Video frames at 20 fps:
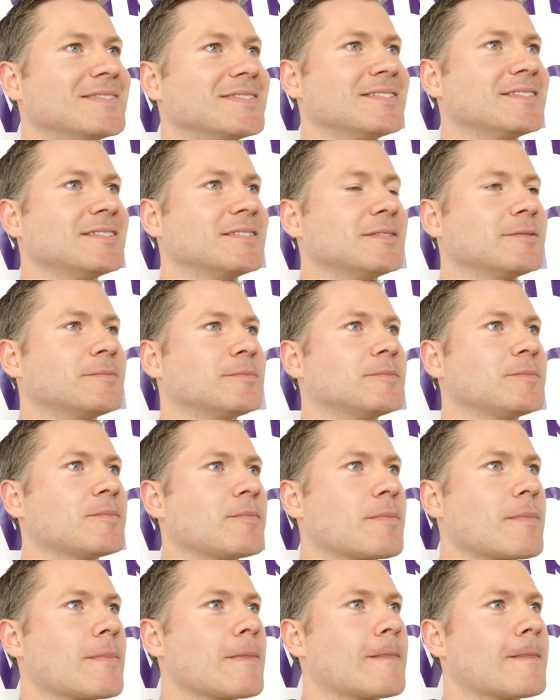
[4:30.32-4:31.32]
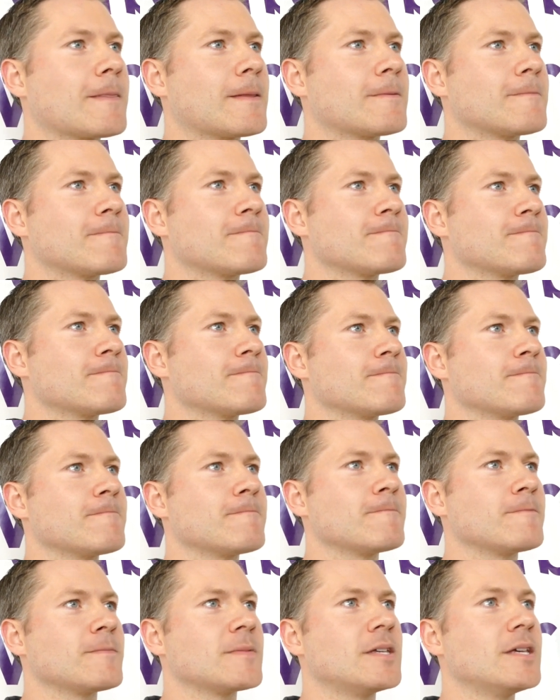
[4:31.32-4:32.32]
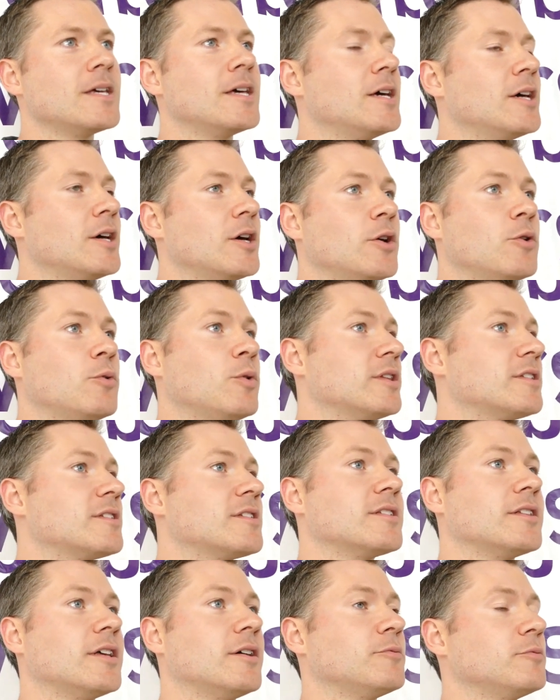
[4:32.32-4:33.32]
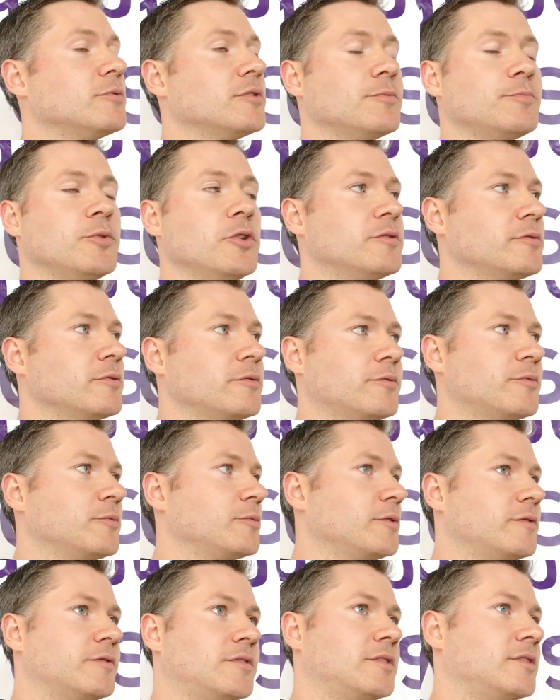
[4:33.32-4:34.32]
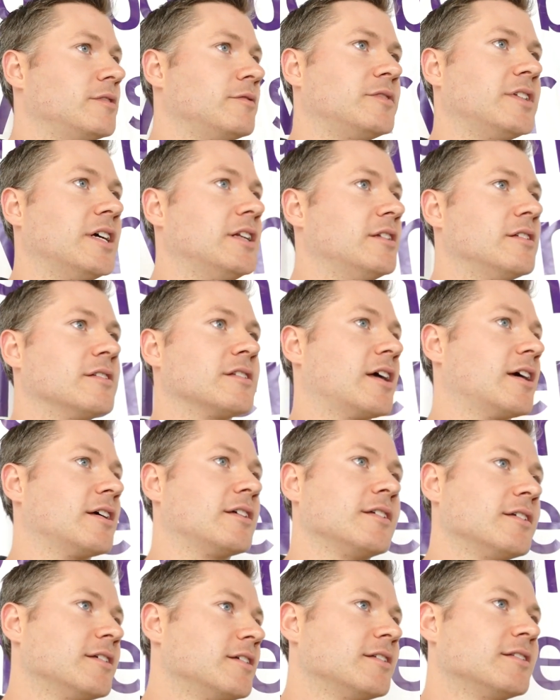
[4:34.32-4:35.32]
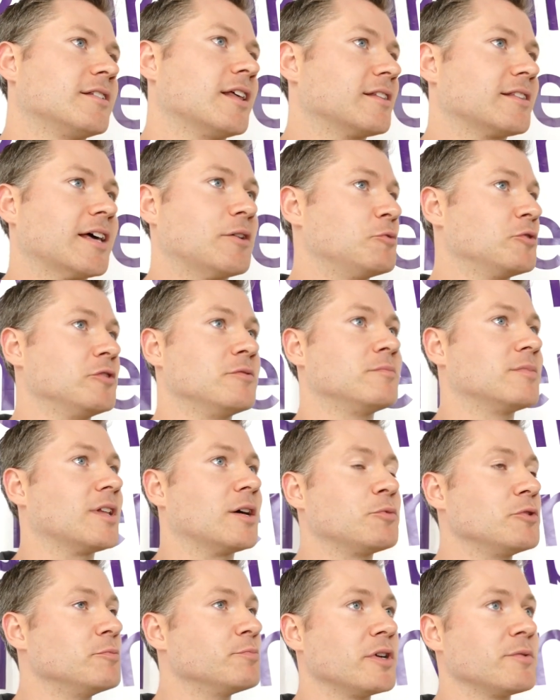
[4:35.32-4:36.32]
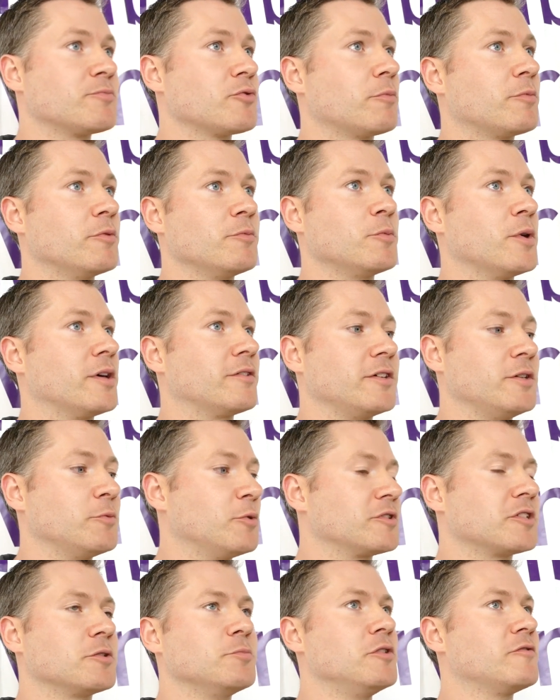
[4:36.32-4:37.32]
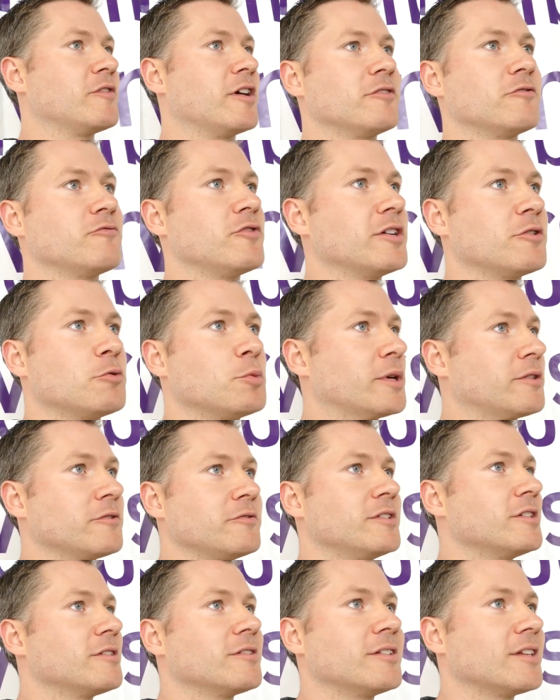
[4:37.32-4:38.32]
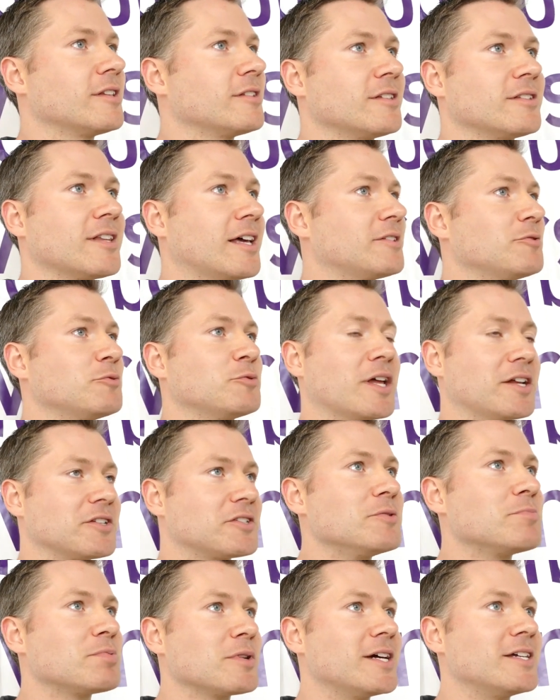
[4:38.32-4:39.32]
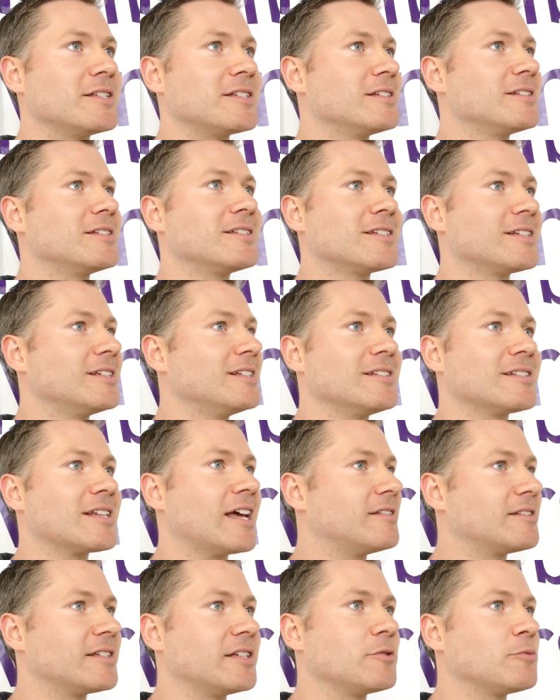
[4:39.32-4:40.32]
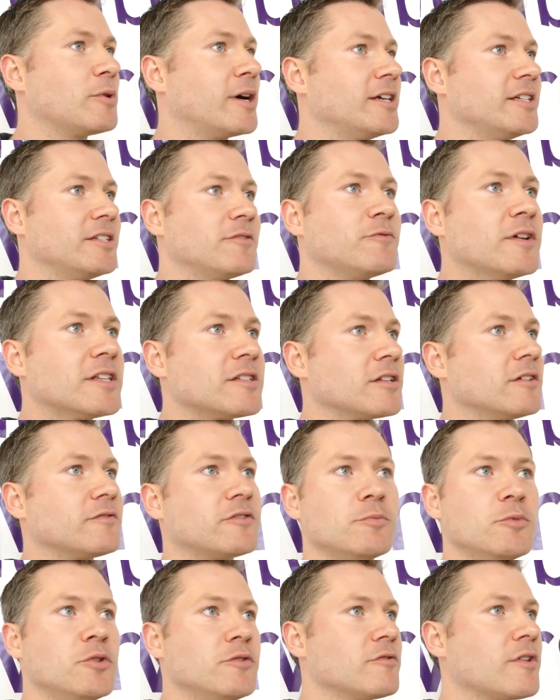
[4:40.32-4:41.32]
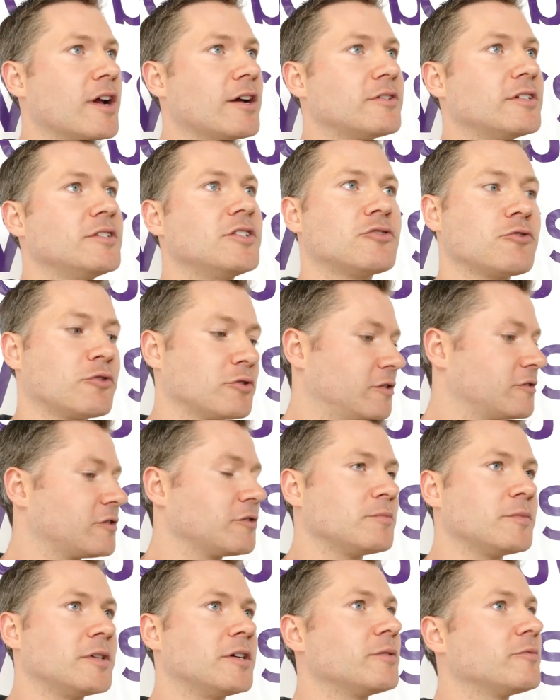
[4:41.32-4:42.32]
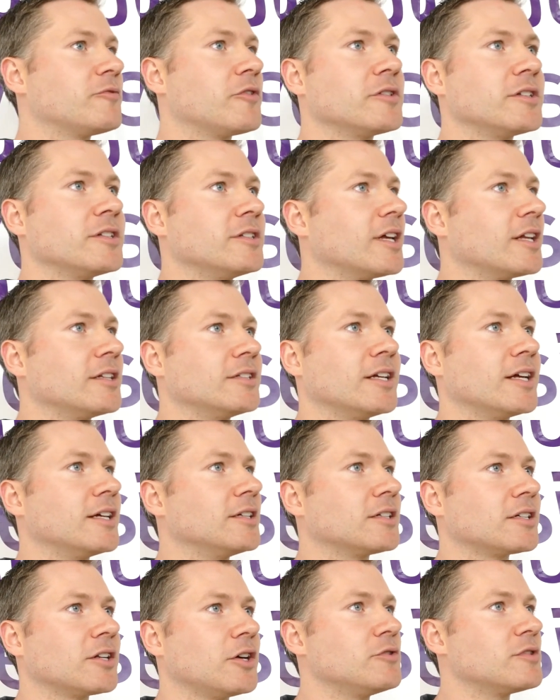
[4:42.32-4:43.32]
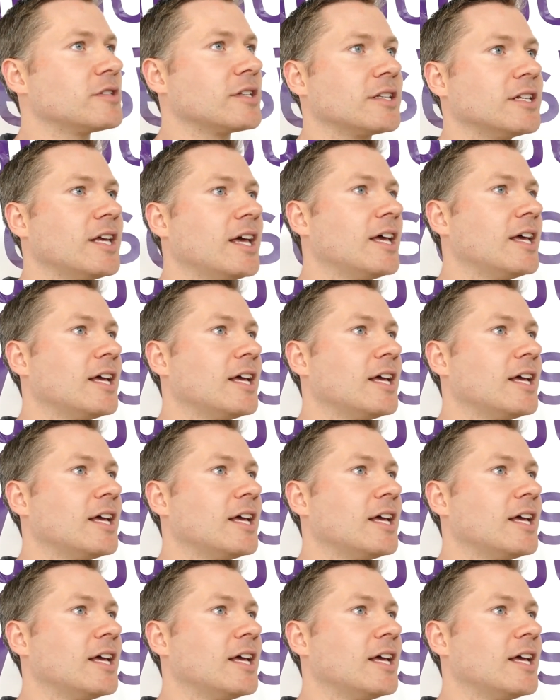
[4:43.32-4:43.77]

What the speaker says: How would that feed into the physio aspect of what he does? The beauty with Dillian is that wouldn't be a problem, whether he wants to move around the ring or whether he didn't. That would actually play to Dillian's hands either way. He's fit enough to move around, and he's strong enough to be up front and close and